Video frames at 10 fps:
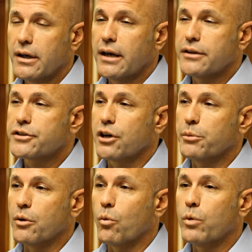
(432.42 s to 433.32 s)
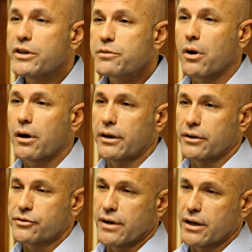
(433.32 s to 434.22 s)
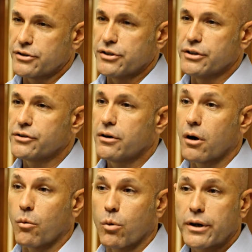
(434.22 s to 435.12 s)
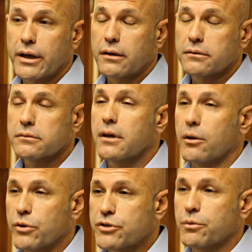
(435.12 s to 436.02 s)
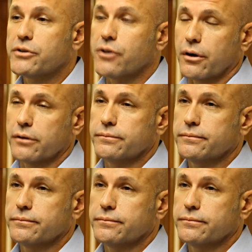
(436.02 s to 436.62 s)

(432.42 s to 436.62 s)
and determine which marketing strategies are working and which ones aren't.